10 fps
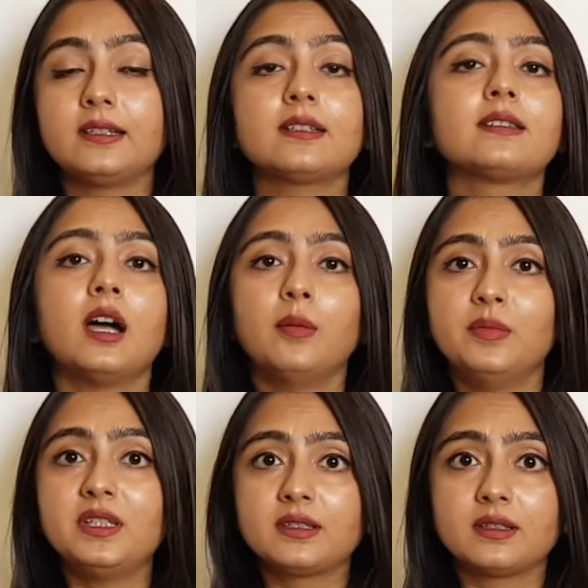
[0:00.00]
is
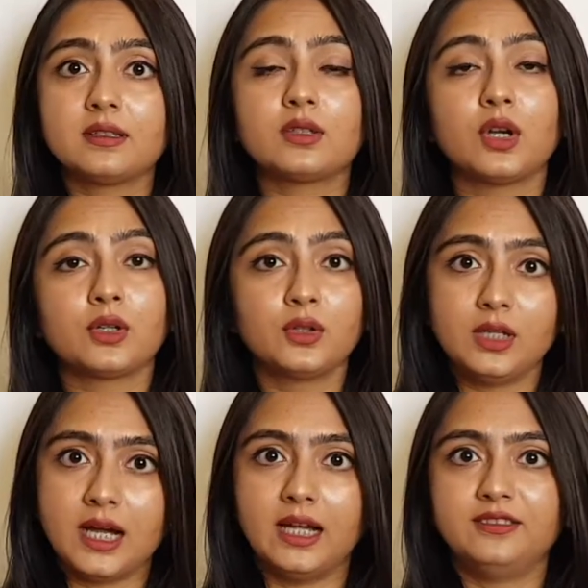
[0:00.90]
hibiscus or
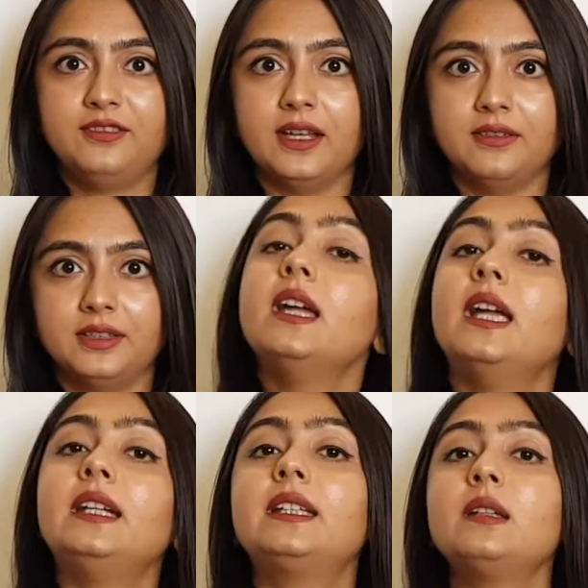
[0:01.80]
gulhar flower.
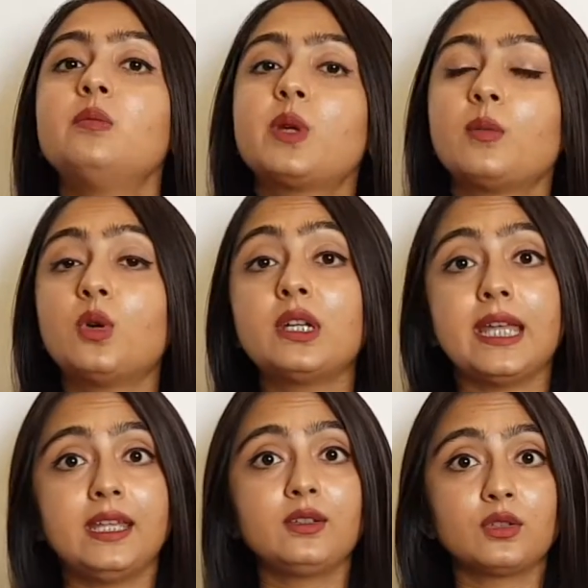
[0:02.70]
It can promote
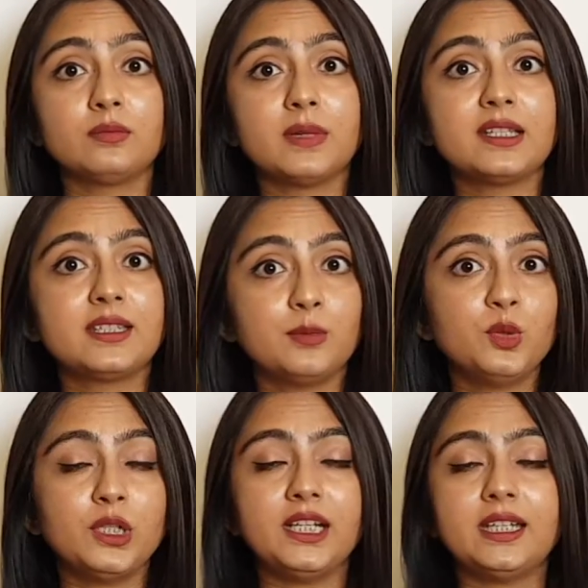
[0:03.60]
hair growth by
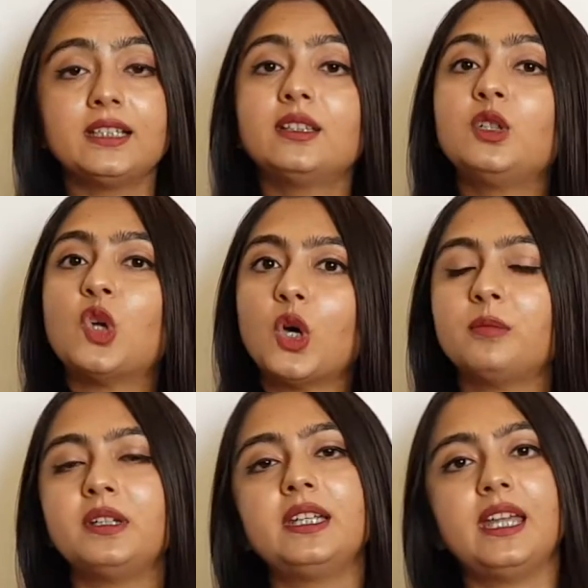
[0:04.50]
stimulating the
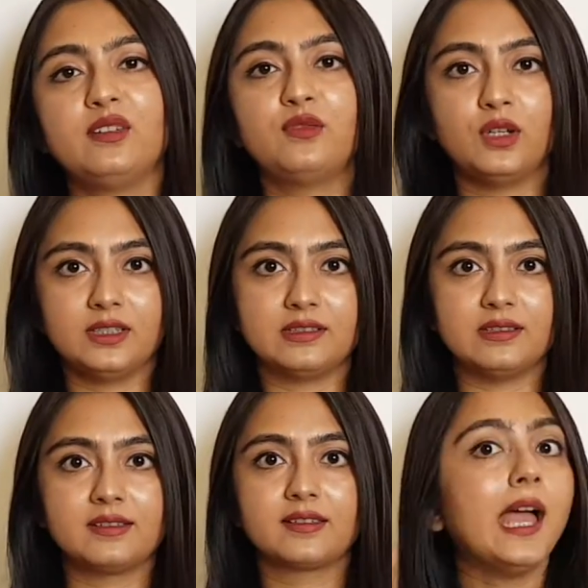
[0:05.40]
dormant hair
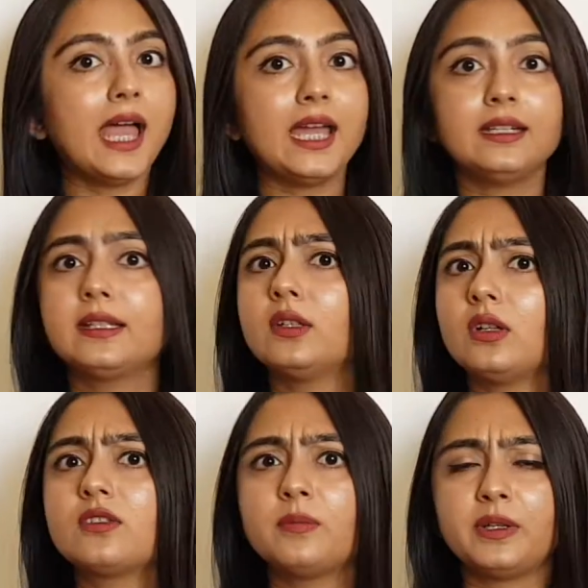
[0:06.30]
follicles and can
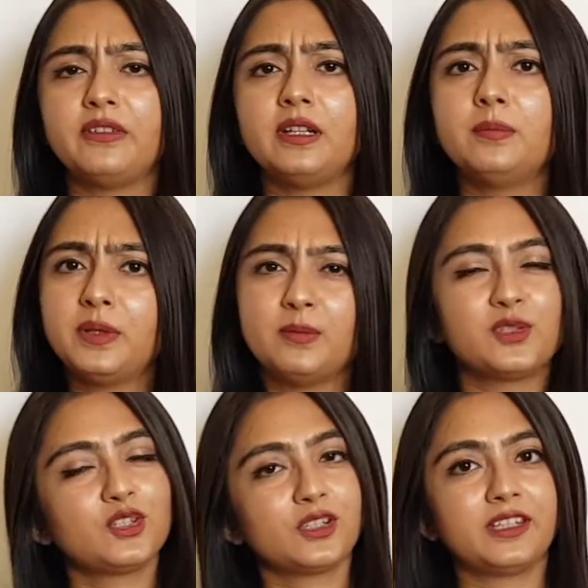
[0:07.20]
also prevent
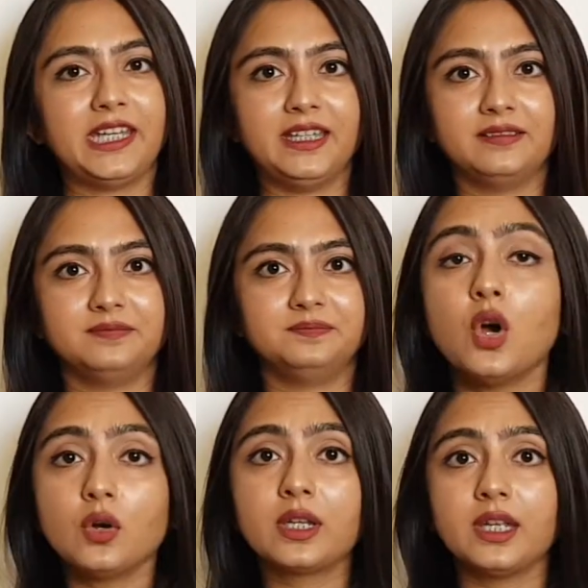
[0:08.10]
premature graying.
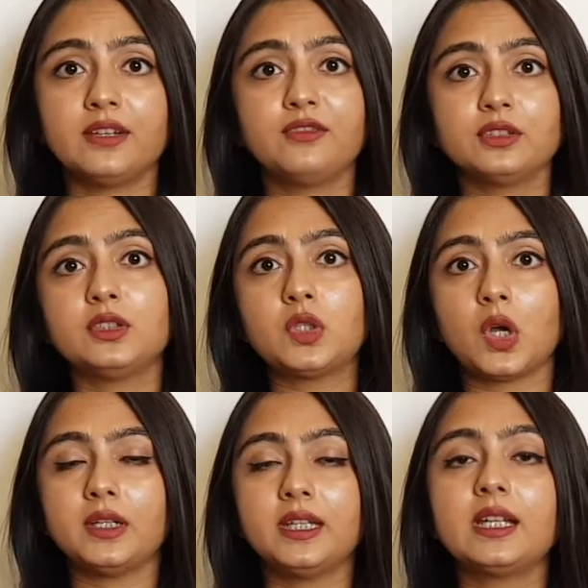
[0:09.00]
Okay, and for the
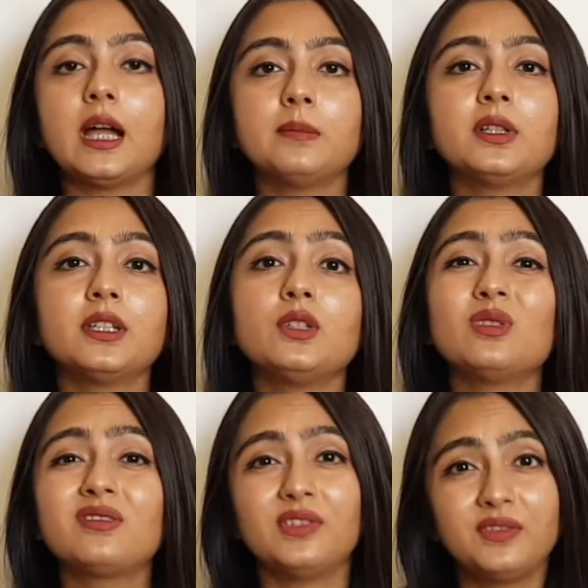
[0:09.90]
tonic, I'm gonna
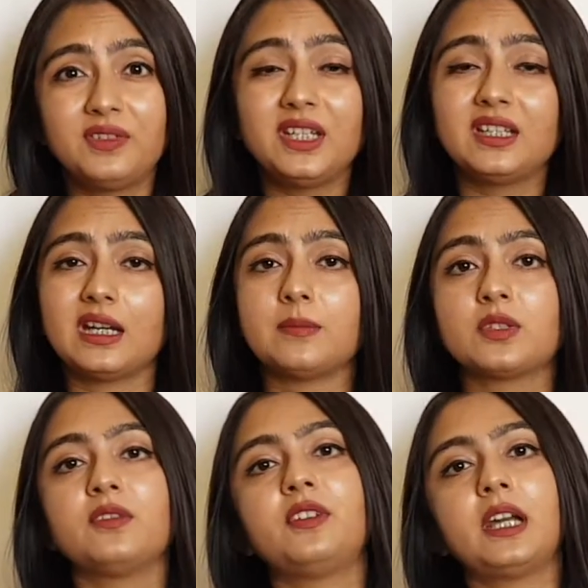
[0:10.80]
use 50 grams
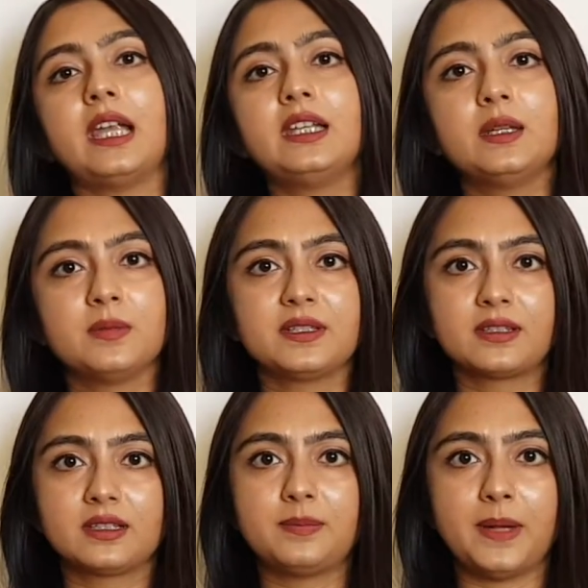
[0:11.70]
of dried
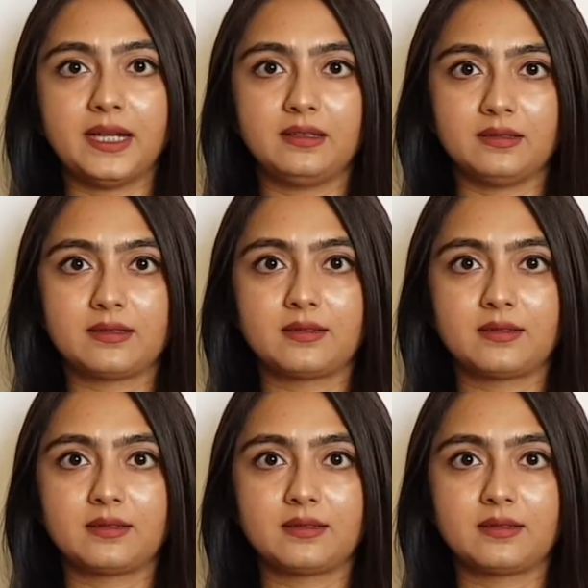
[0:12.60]
hibiscus petals.